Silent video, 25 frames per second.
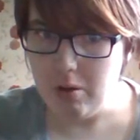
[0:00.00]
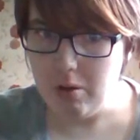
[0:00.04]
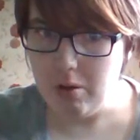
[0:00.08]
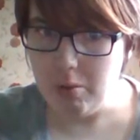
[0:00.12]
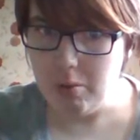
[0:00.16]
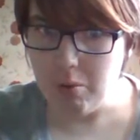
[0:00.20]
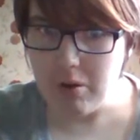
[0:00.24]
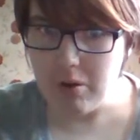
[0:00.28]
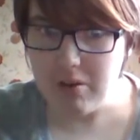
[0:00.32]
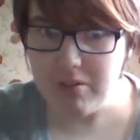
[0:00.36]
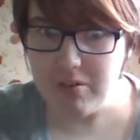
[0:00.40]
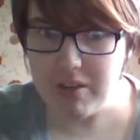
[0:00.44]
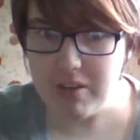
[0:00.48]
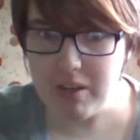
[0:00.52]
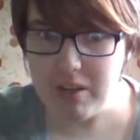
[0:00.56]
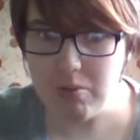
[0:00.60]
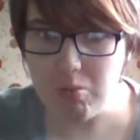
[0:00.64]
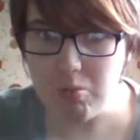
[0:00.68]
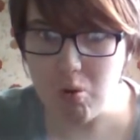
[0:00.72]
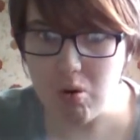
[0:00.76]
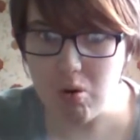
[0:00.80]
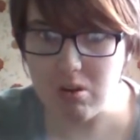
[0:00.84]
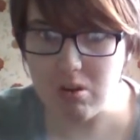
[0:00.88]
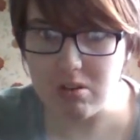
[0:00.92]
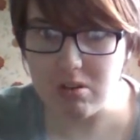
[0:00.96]
What if he
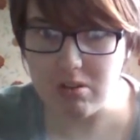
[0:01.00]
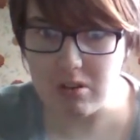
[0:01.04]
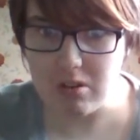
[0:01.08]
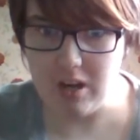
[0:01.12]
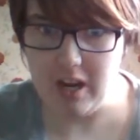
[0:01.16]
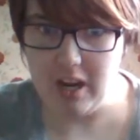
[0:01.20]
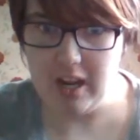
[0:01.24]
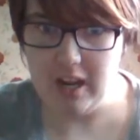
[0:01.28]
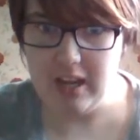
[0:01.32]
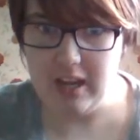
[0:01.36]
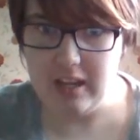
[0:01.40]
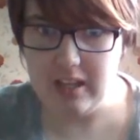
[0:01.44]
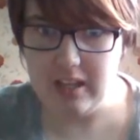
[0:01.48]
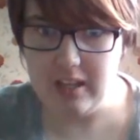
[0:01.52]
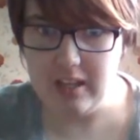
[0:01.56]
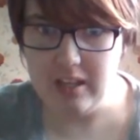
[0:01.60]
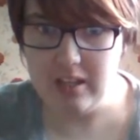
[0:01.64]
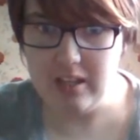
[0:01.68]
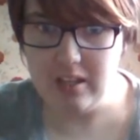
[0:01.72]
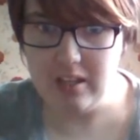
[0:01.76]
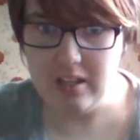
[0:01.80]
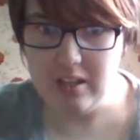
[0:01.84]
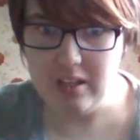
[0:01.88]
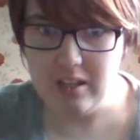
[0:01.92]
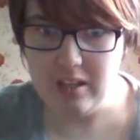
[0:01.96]
wore grey?
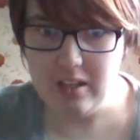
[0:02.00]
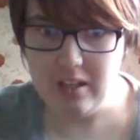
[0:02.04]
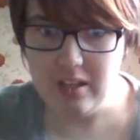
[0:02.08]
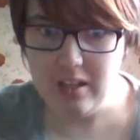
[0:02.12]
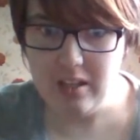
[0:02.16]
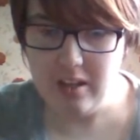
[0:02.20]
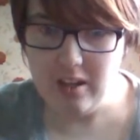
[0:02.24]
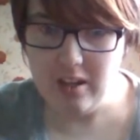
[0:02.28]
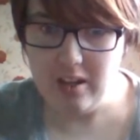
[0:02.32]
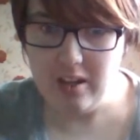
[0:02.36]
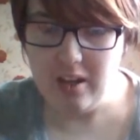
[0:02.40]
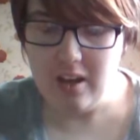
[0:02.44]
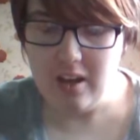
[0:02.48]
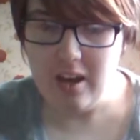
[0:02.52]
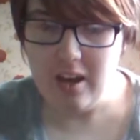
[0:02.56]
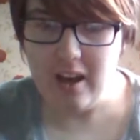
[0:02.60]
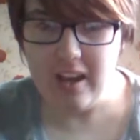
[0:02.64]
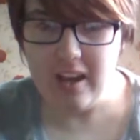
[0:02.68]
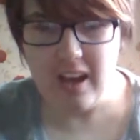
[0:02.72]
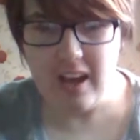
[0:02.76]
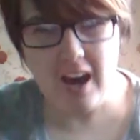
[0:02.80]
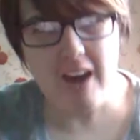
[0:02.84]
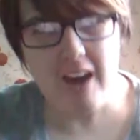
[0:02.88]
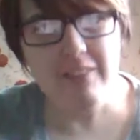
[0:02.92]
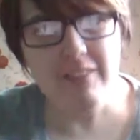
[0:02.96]
I
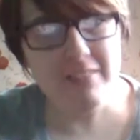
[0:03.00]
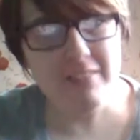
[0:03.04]
have